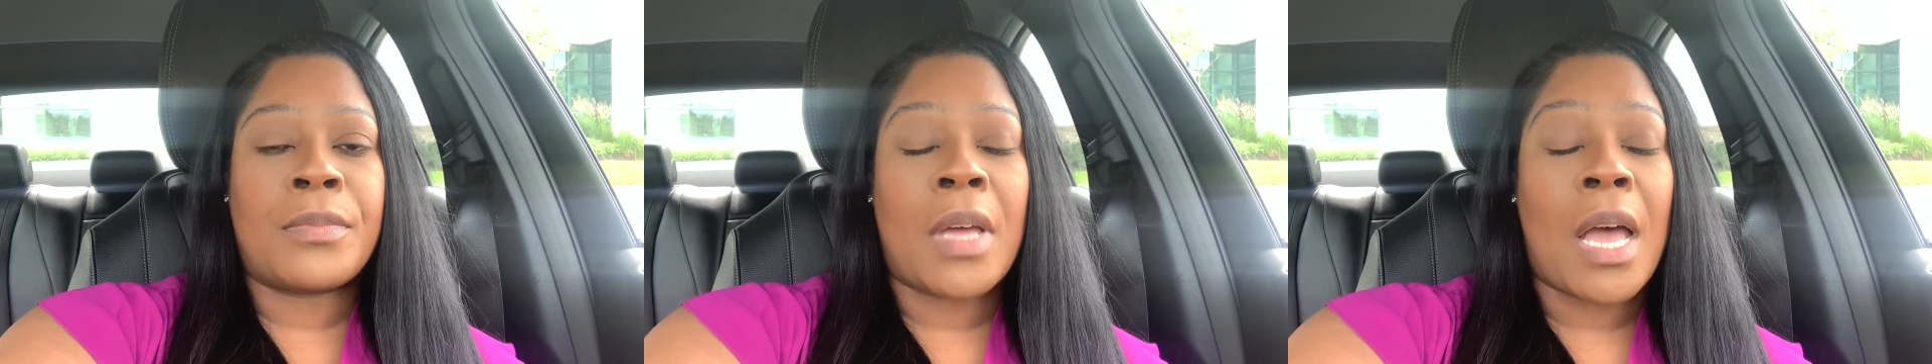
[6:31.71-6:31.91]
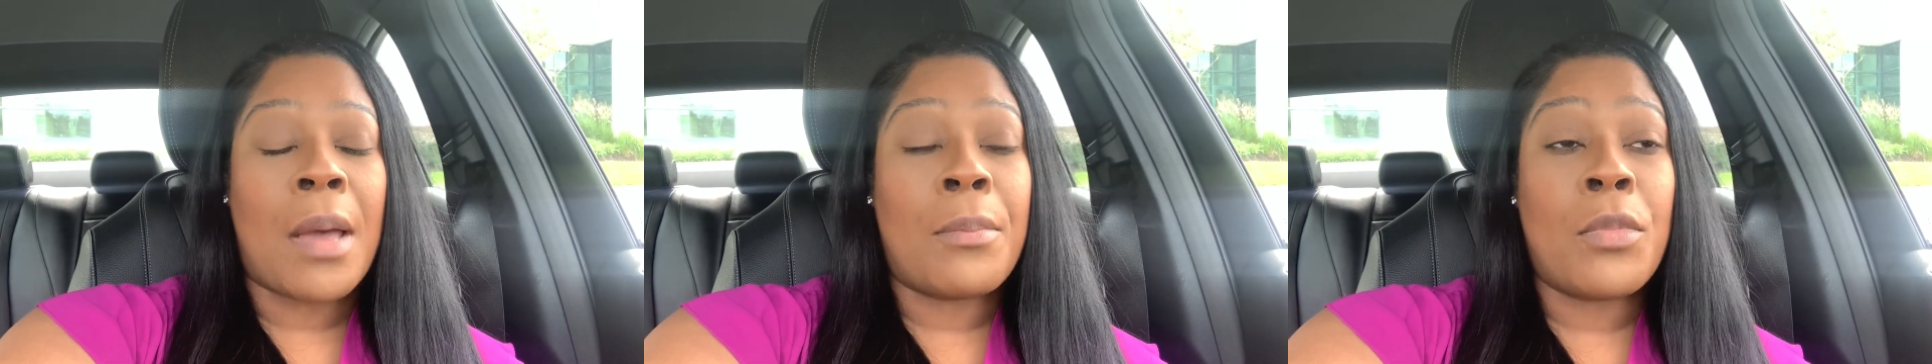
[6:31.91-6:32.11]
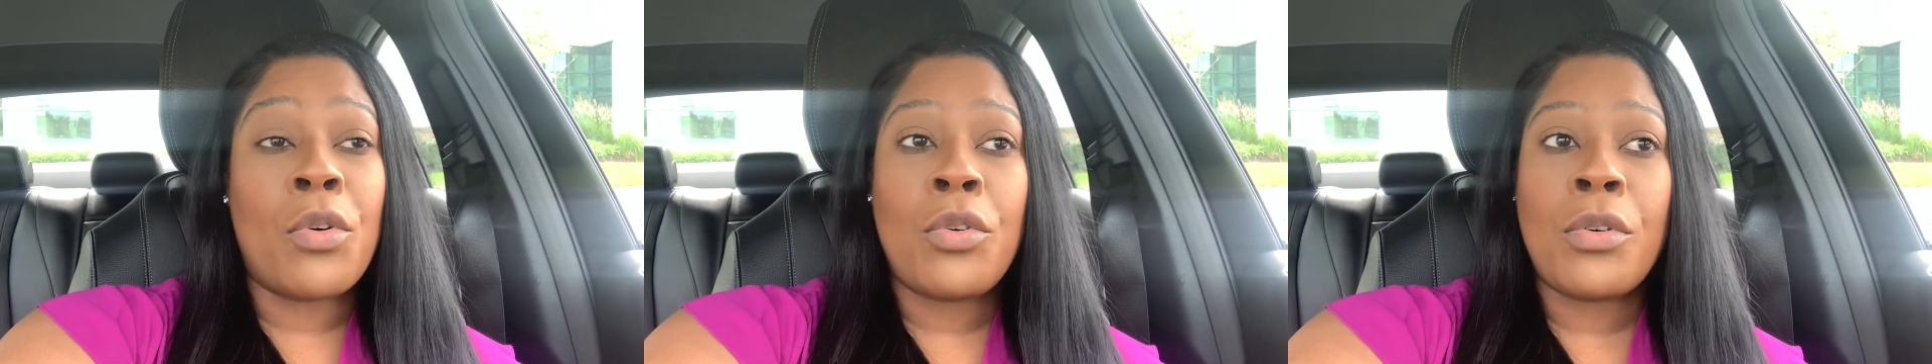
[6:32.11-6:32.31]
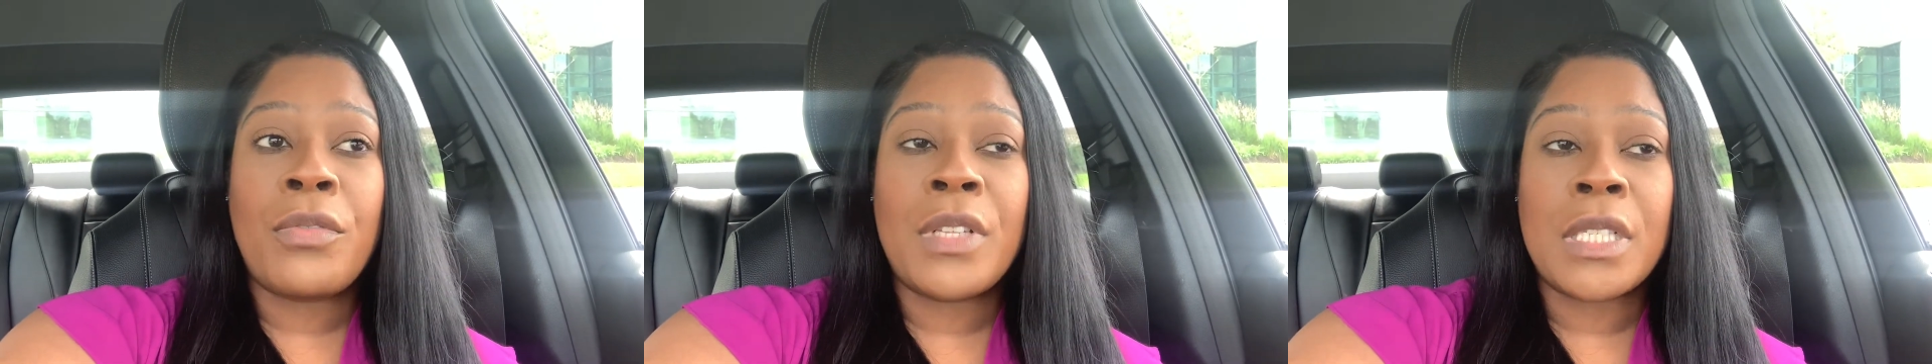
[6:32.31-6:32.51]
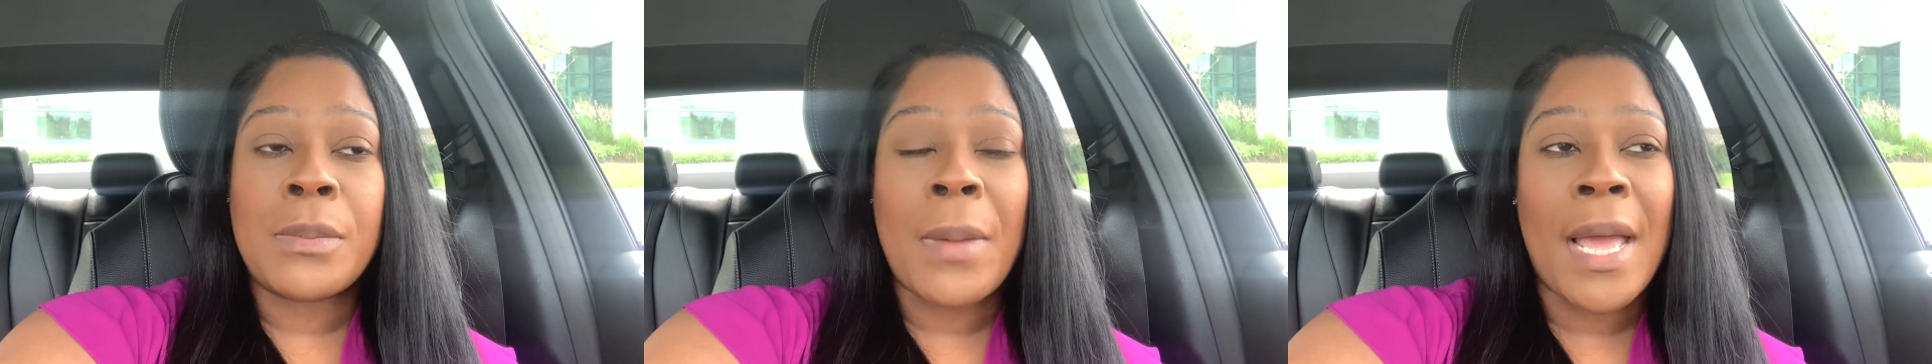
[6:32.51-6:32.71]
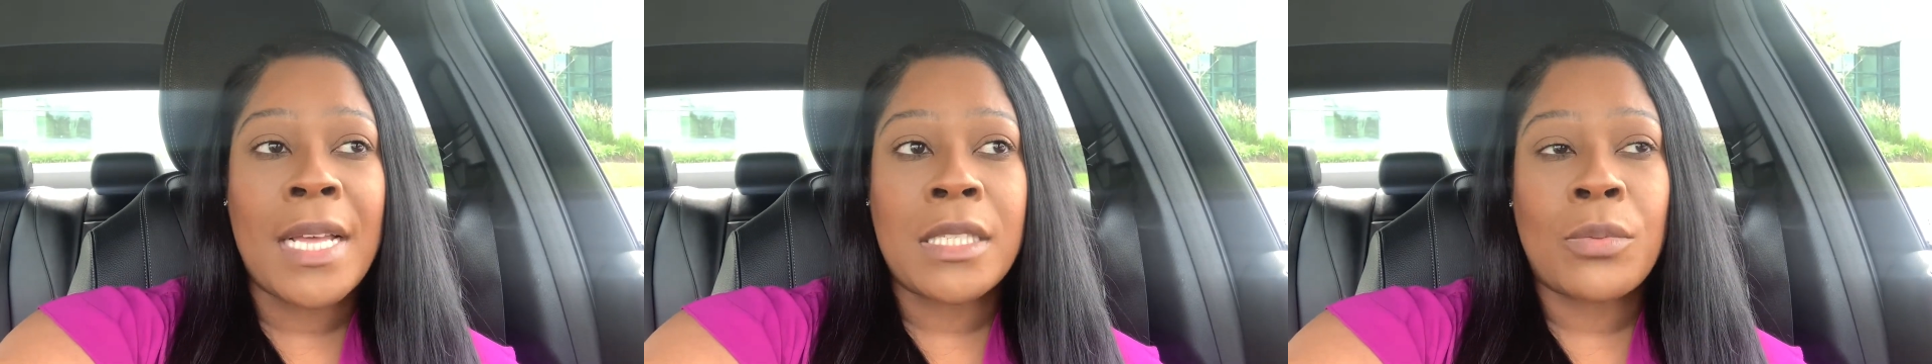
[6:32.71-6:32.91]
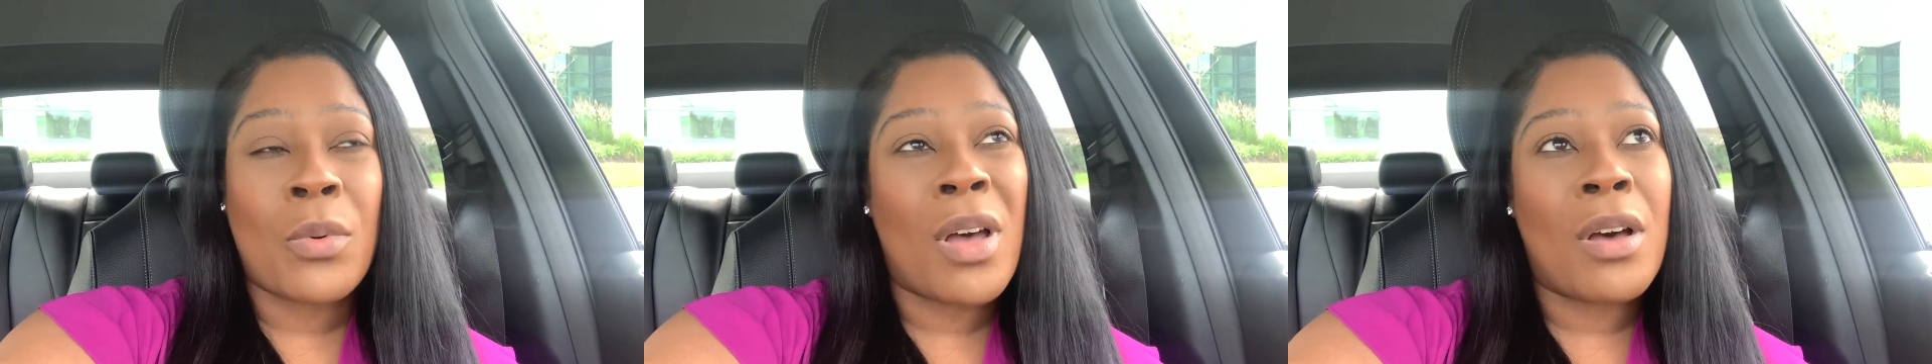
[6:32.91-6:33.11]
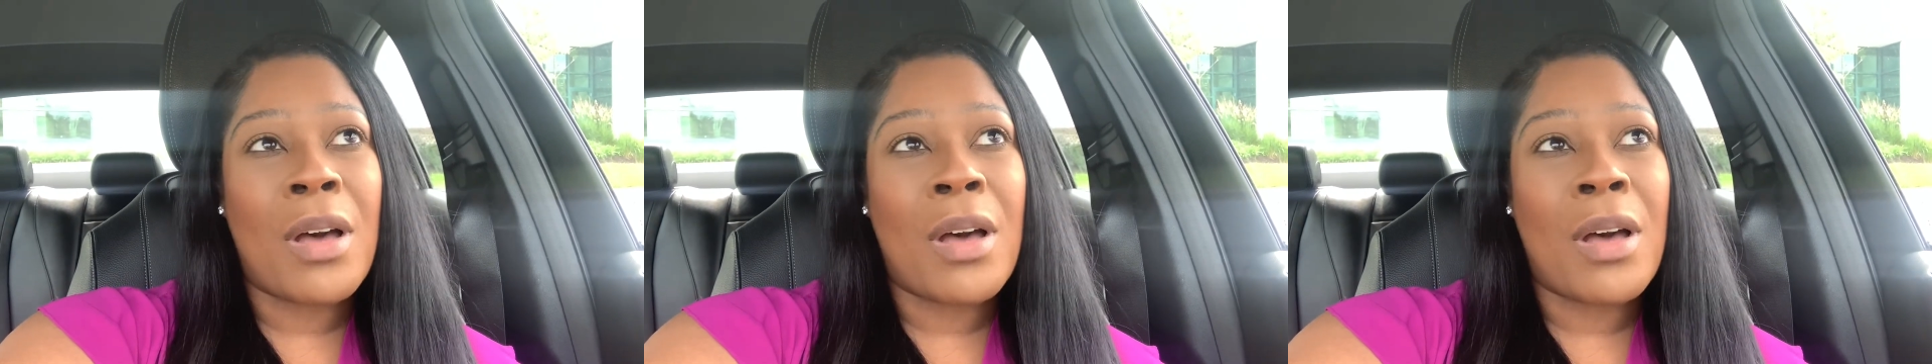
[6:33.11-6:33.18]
I moved this past, well,